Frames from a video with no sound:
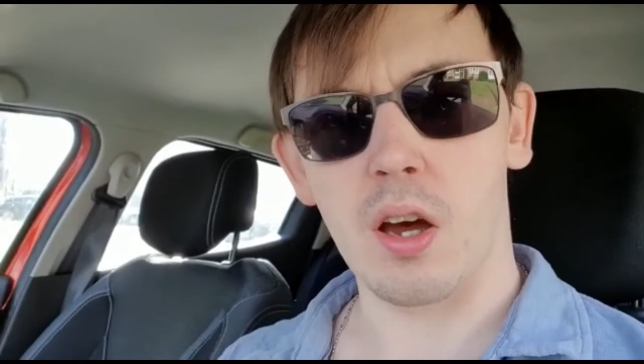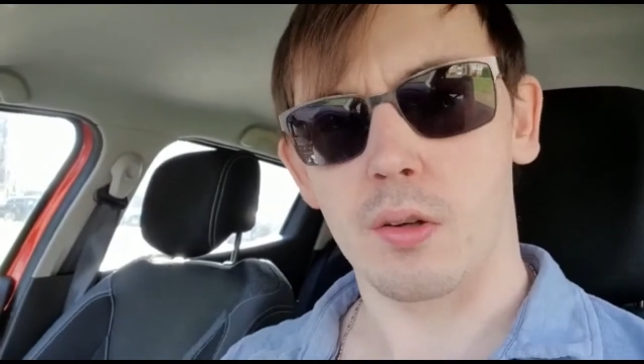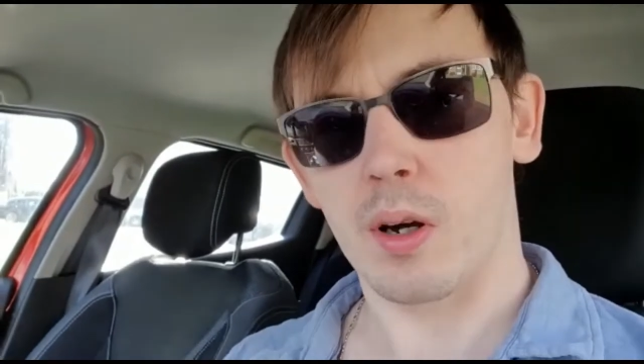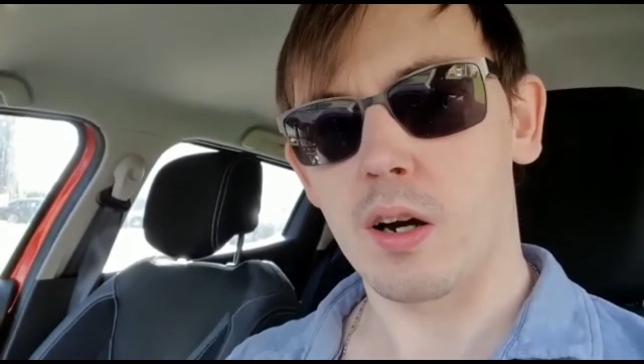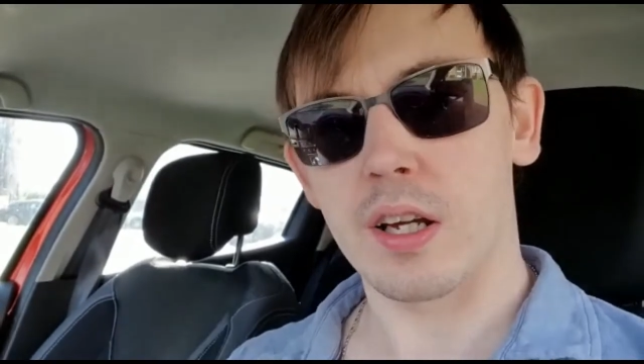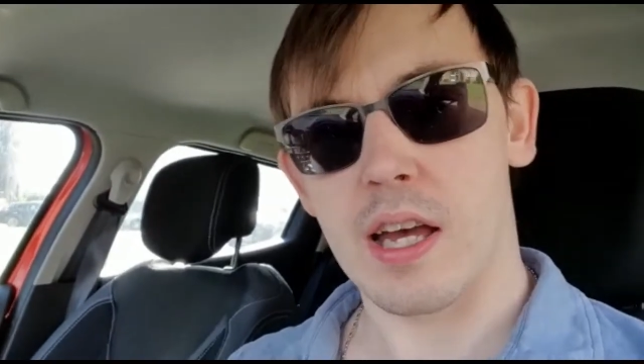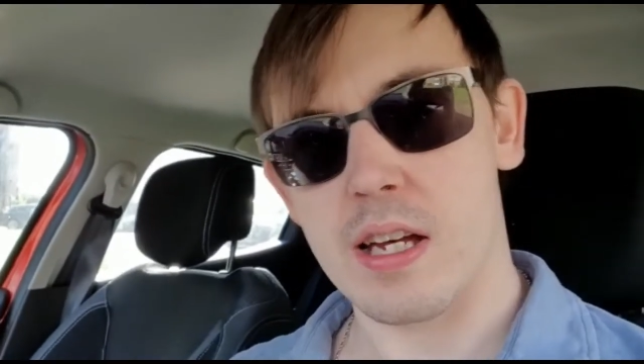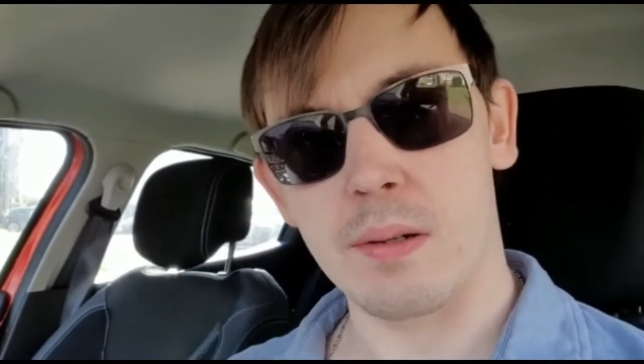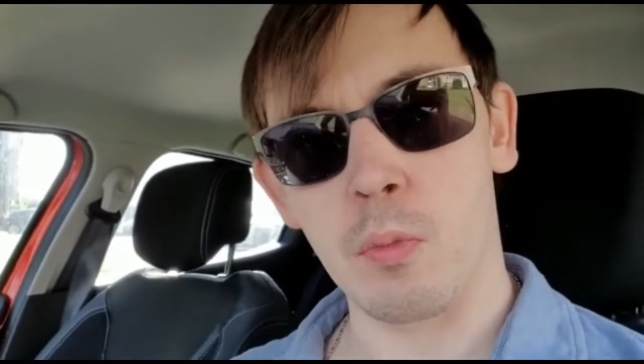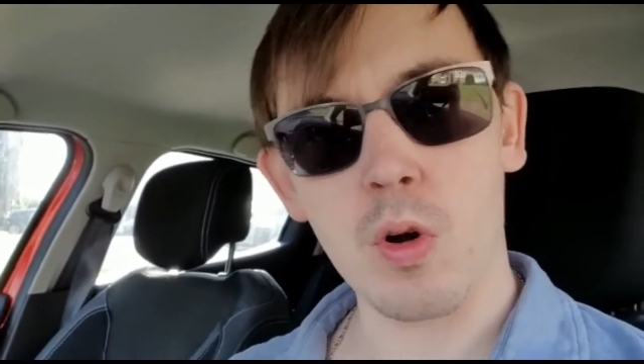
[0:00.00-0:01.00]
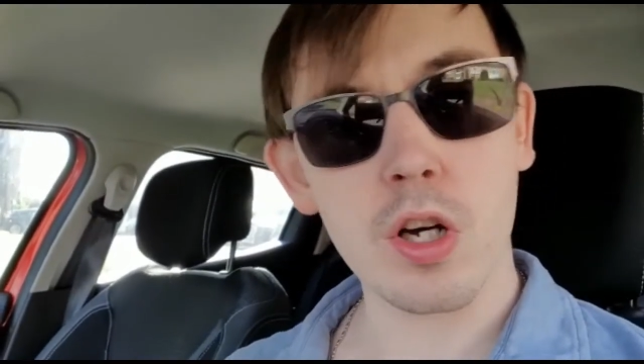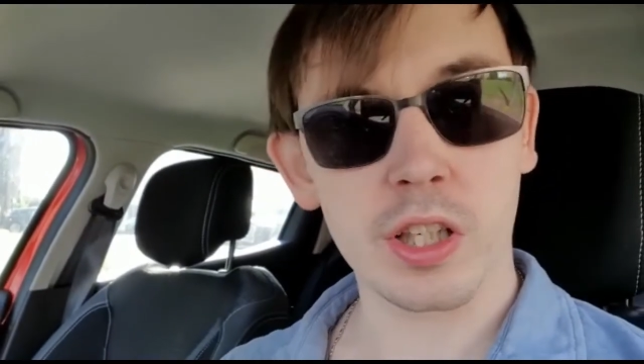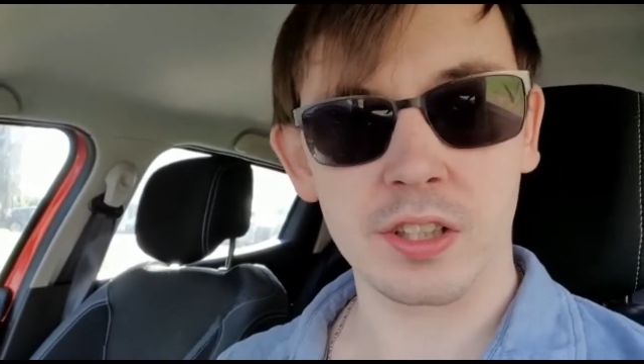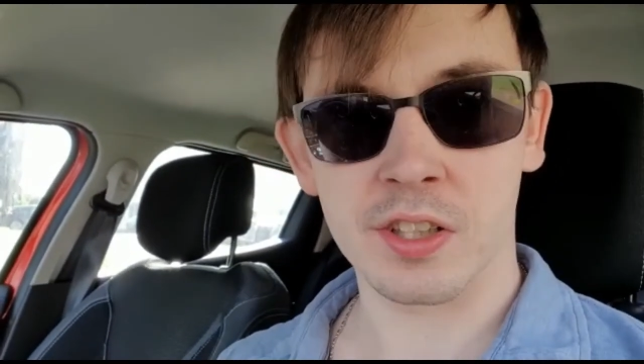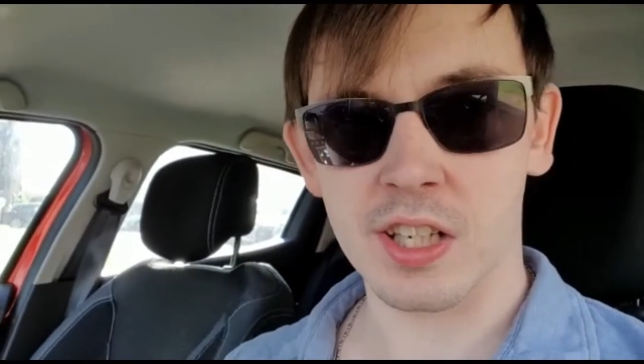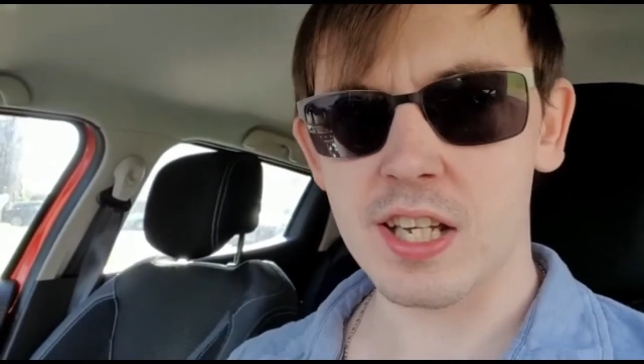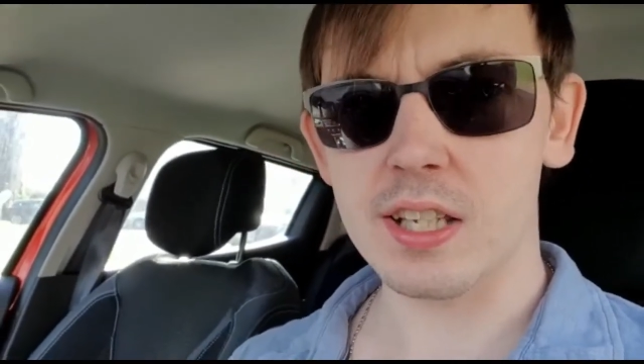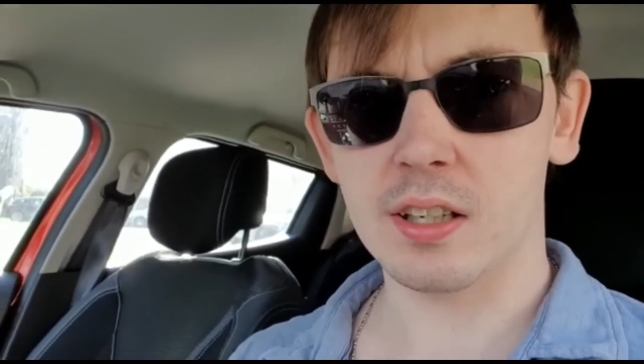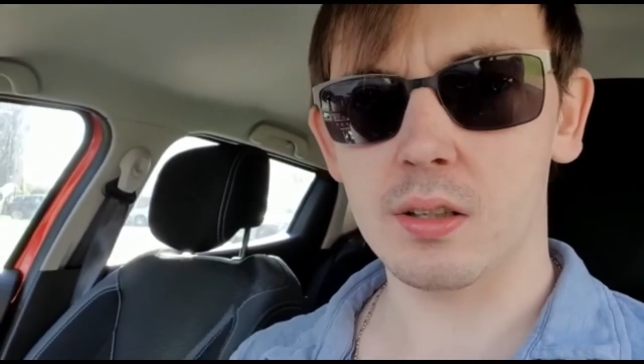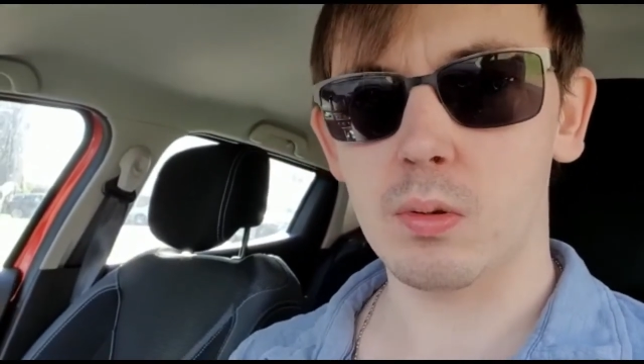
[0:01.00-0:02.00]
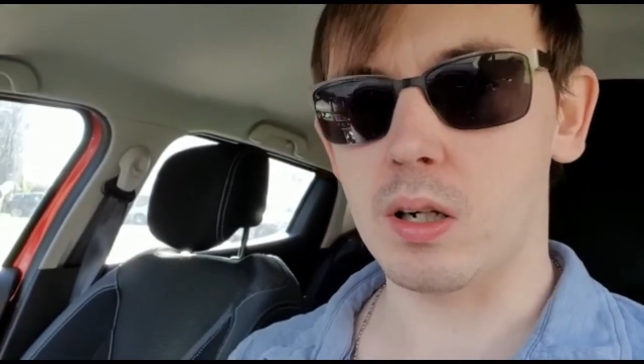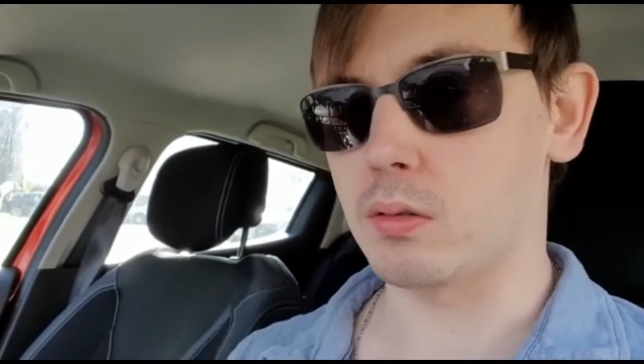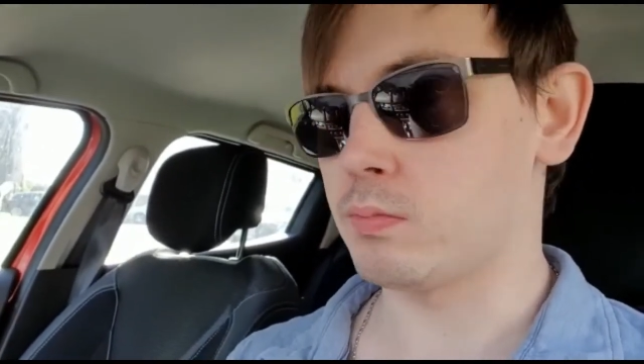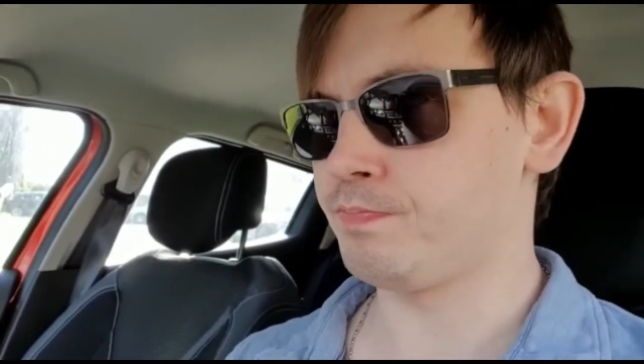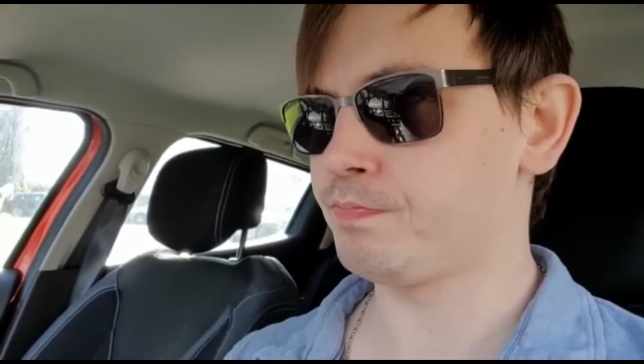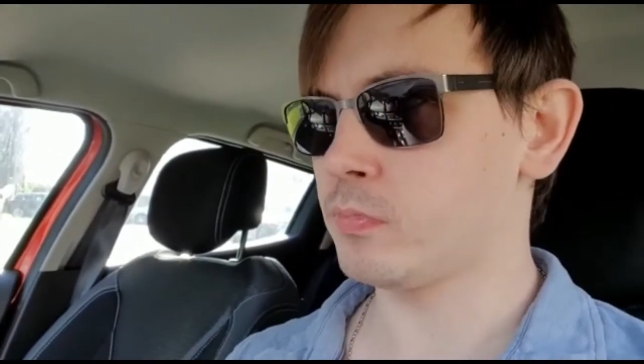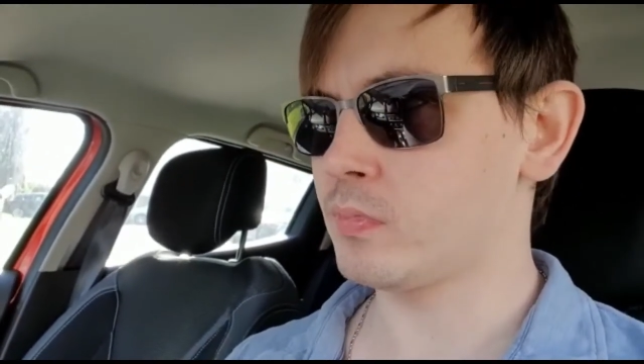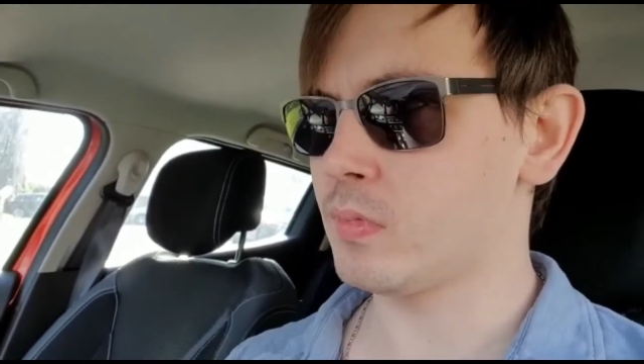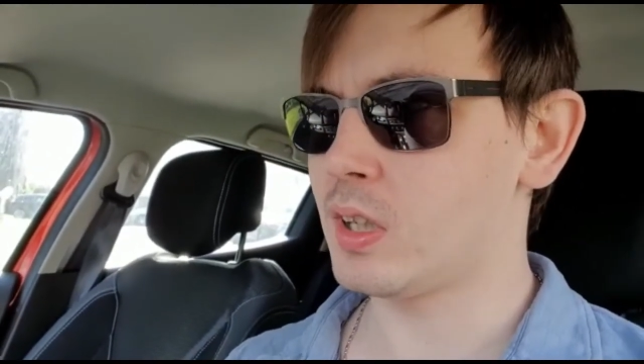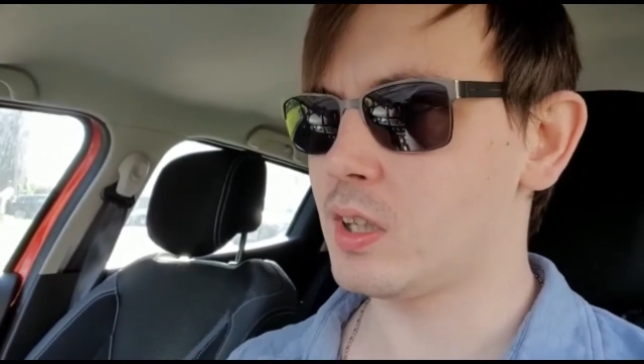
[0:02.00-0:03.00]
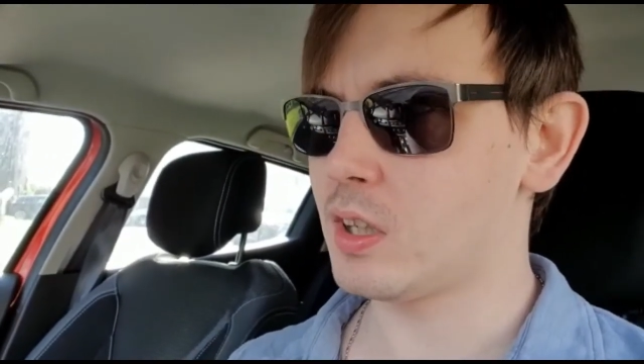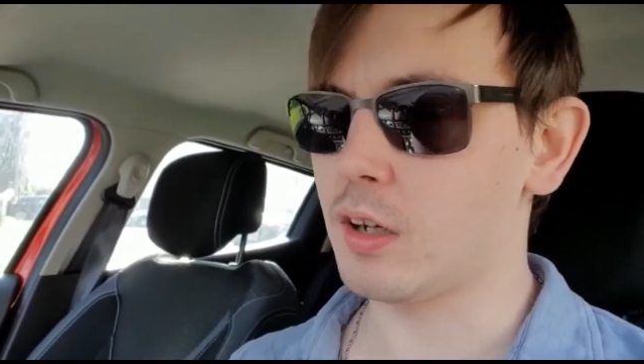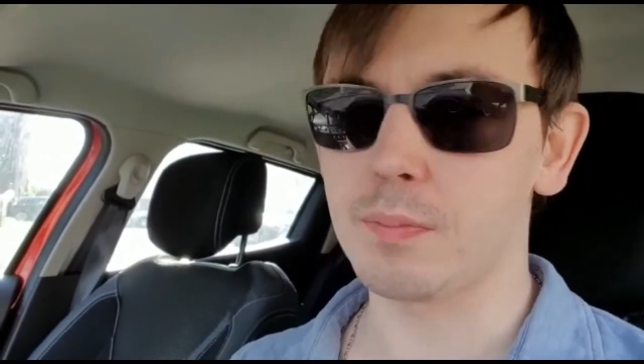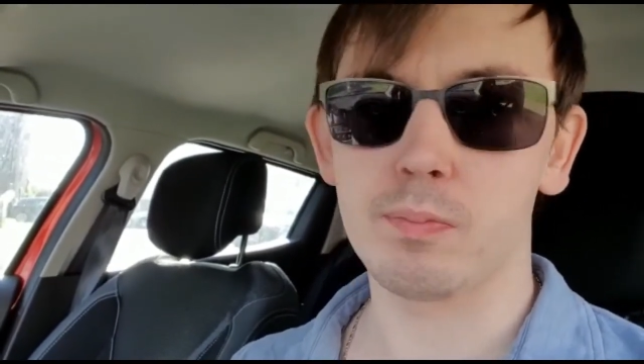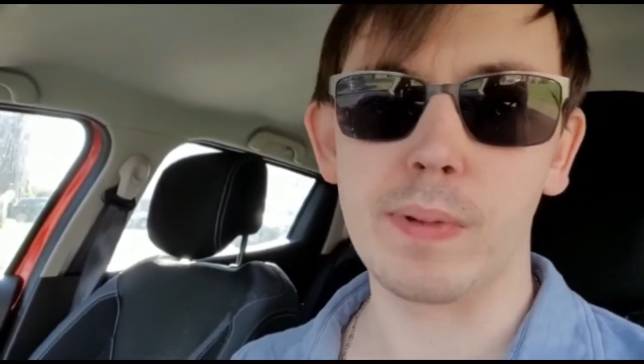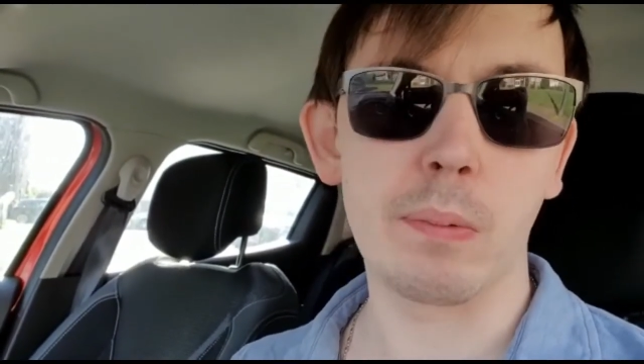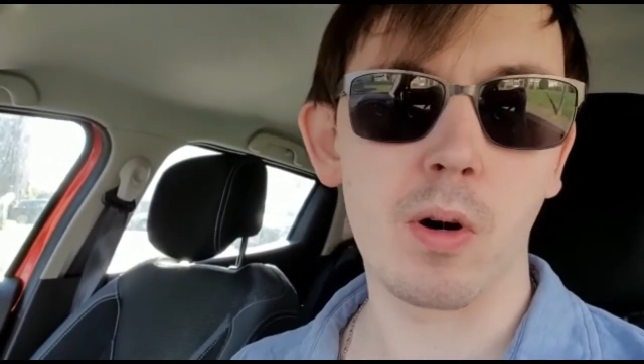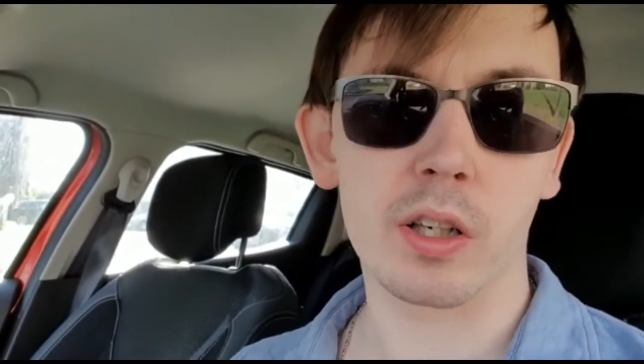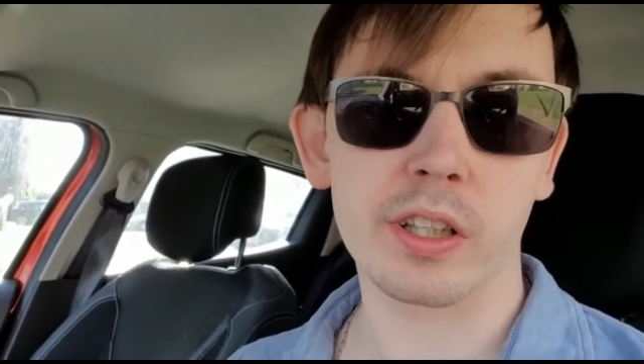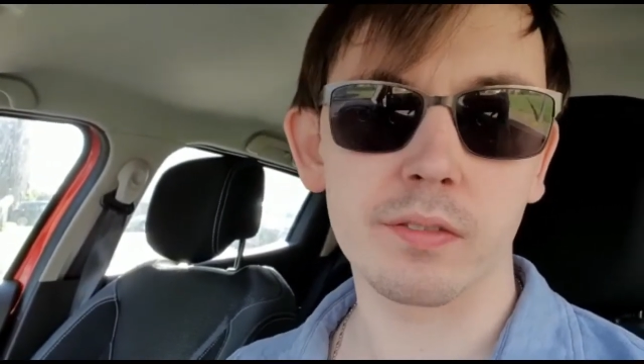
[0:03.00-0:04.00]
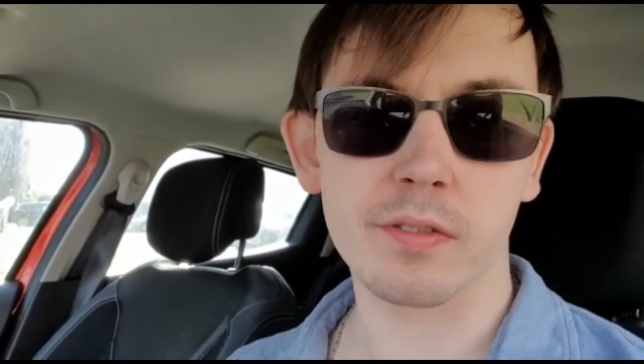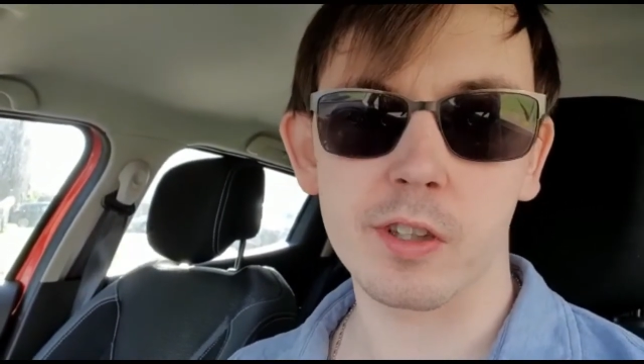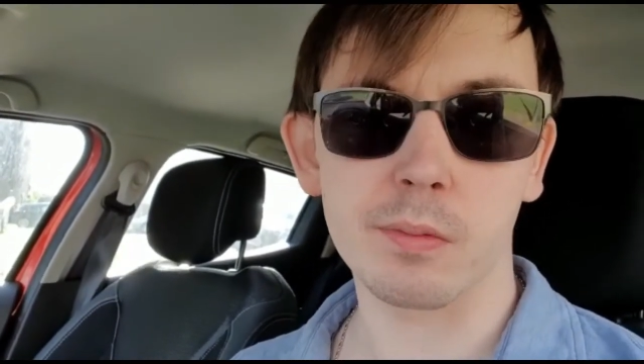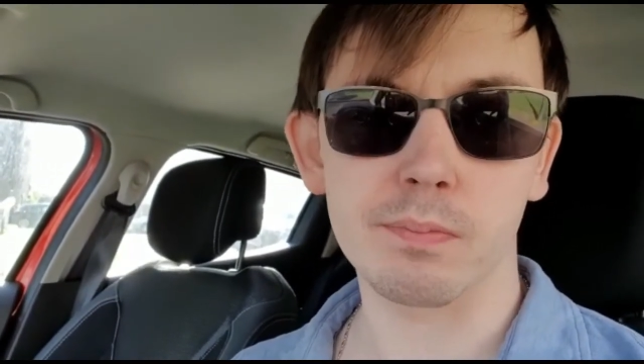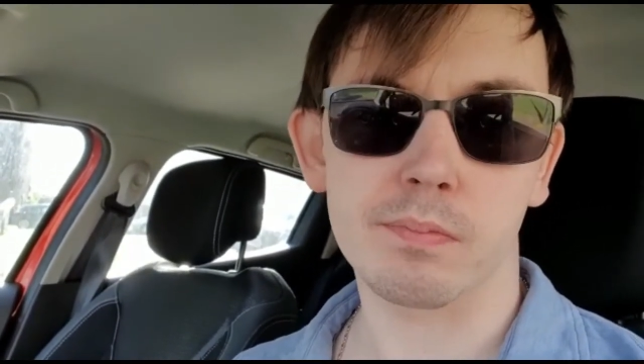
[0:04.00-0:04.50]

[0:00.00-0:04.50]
I am working today. Well, I've been working for